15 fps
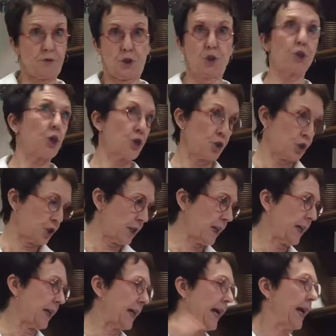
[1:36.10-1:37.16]
shirts
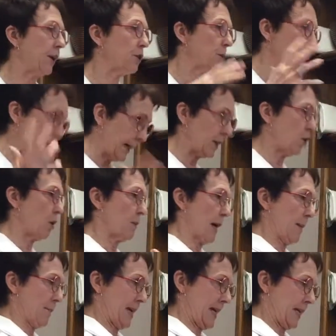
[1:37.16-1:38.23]
and how you might go
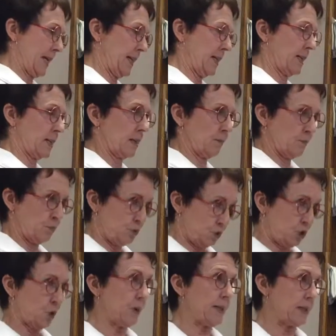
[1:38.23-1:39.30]
about making some
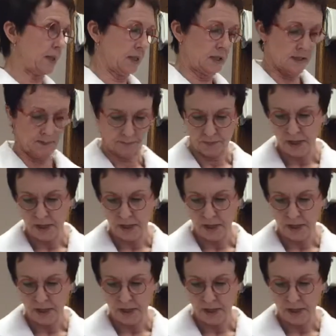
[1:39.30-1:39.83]
choices.